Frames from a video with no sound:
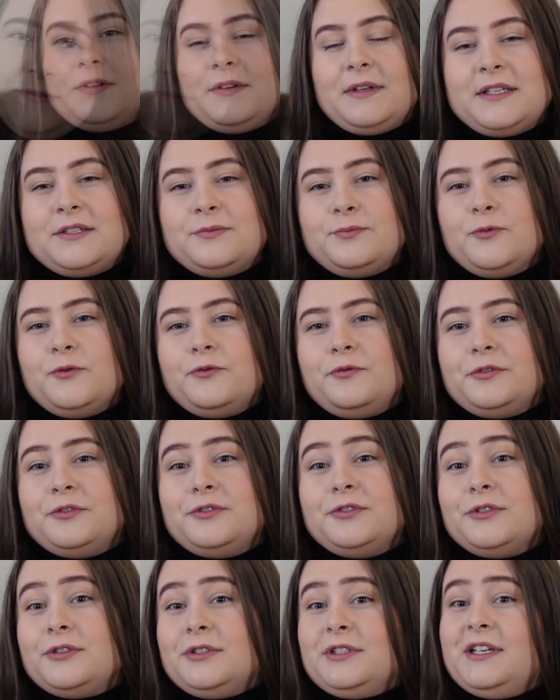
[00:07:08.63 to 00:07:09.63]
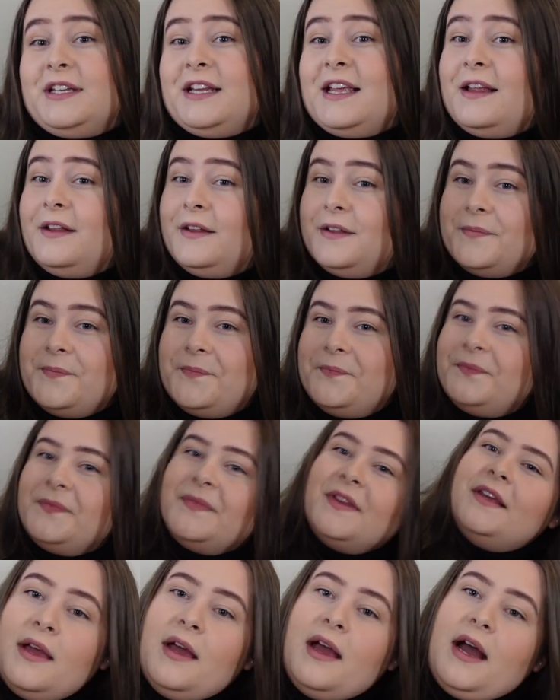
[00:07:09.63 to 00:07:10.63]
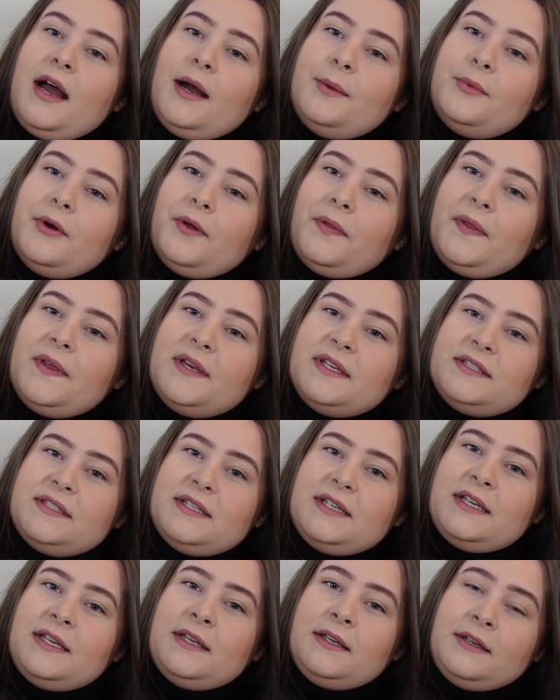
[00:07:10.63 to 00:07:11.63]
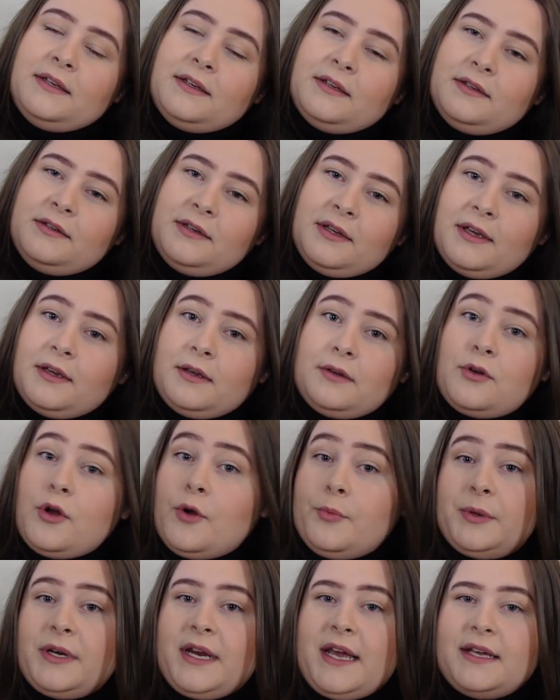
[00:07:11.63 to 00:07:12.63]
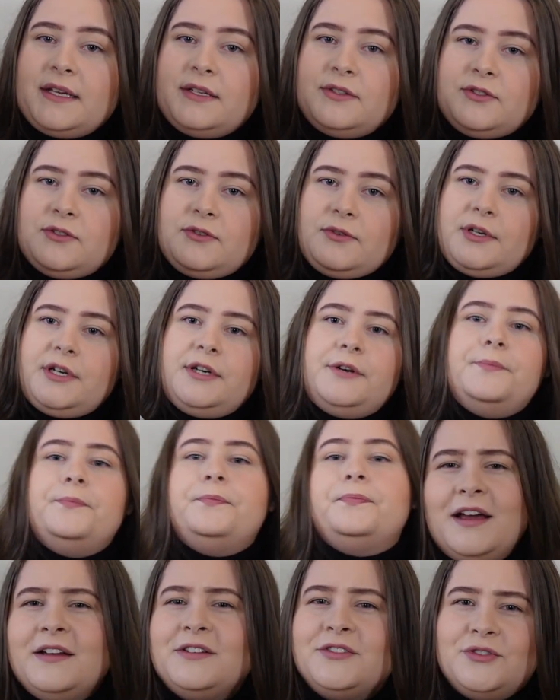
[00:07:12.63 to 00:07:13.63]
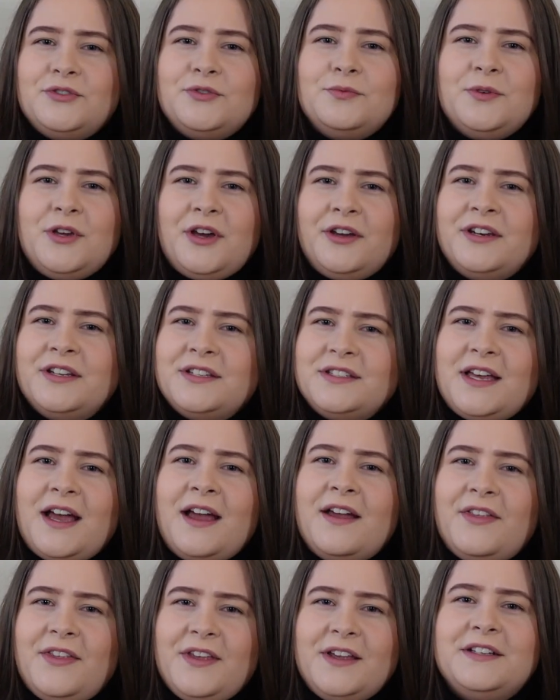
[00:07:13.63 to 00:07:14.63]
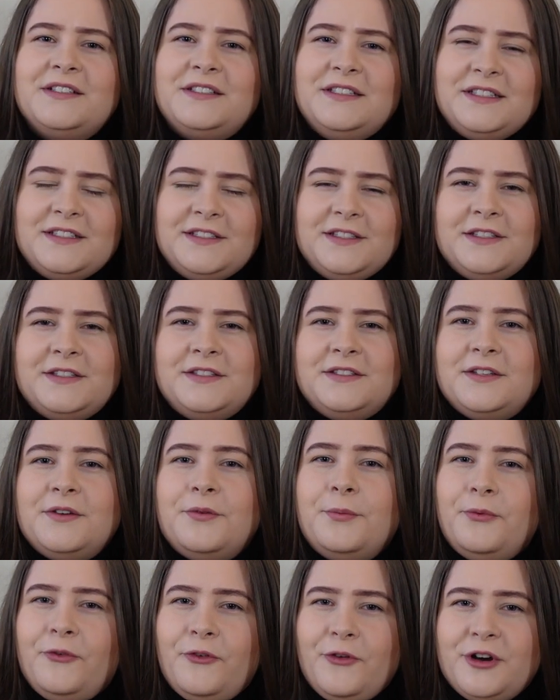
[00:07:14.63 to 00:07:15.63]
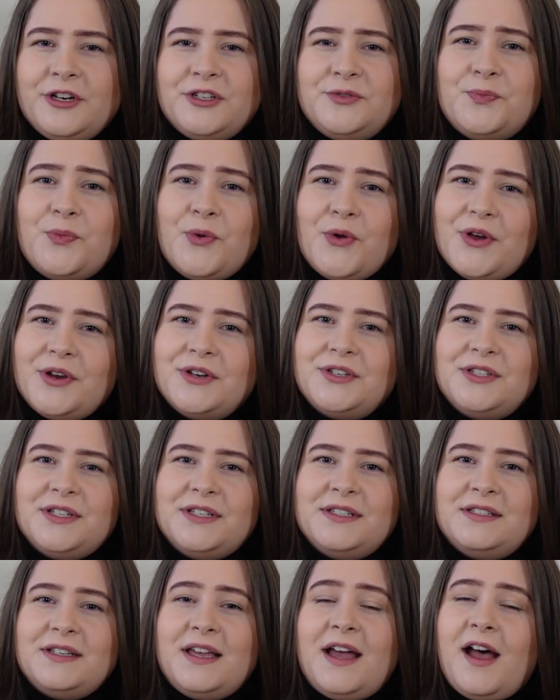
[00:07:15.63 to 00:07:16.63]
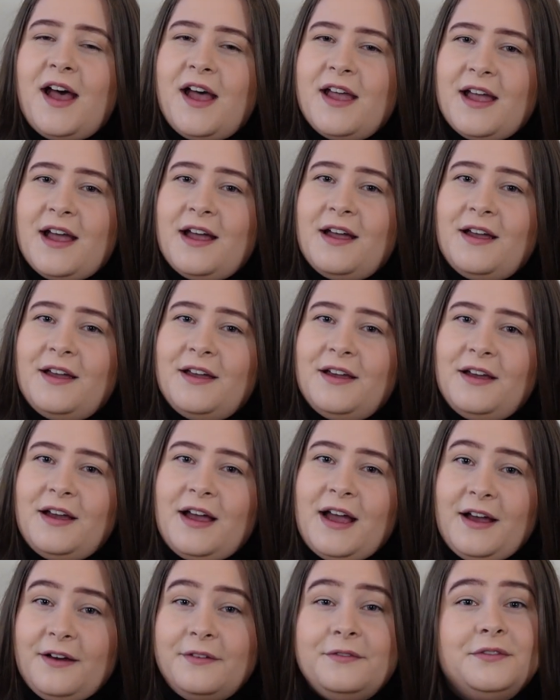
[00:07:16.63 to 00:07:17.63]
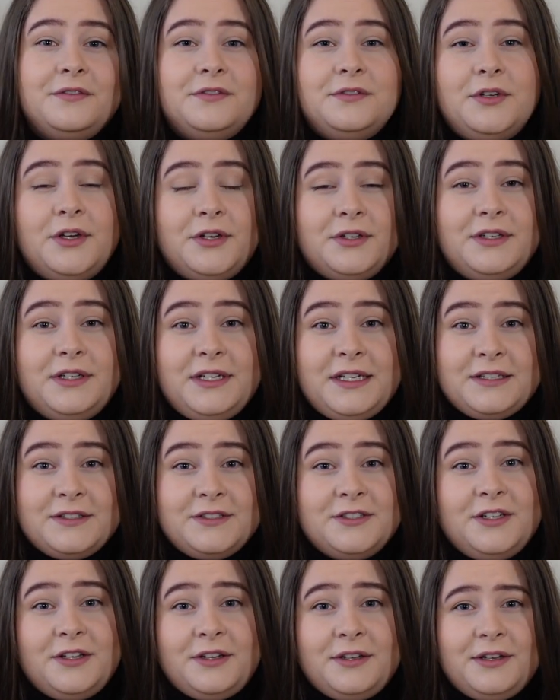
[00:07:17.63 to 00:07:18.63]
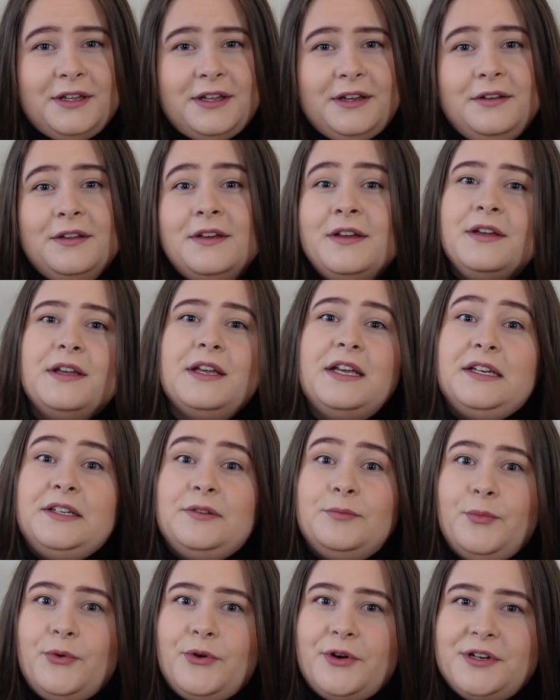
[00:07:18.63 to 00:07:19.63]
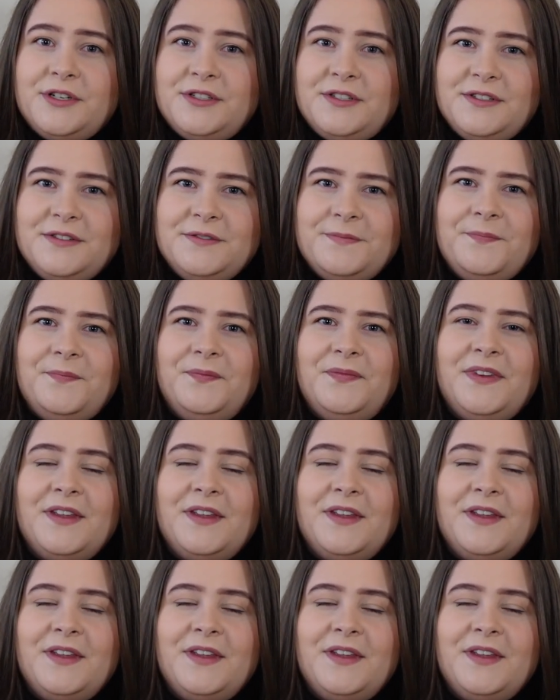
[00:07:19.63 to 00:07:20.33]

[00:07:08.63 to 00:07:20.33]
So let's move on to Chanel. I bought this in the Copenhagen store, and to be honest, I think this is the first purchase I have done in Chanel in person.